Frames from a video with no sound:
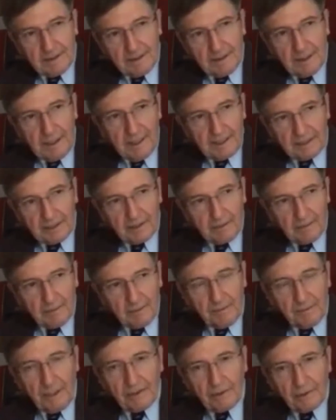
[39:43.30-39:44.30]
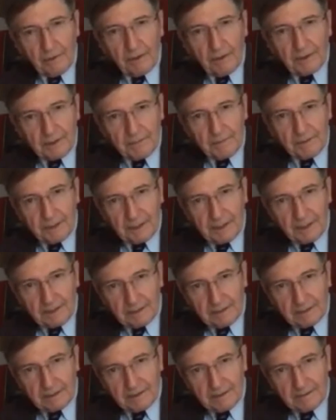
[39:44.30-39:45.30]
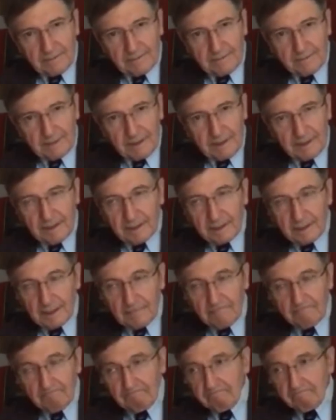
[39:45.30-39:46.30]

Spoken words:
They asked him about quantum mechanics. He said,